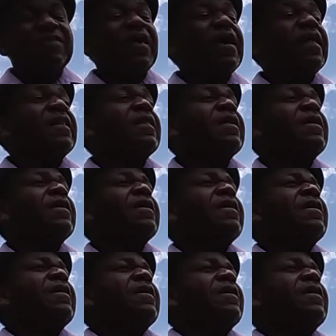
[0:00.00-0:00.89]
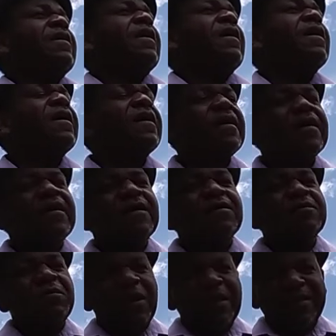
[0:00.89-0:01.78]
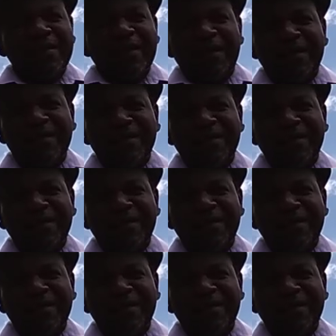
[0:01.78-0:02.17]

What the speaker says: then one day,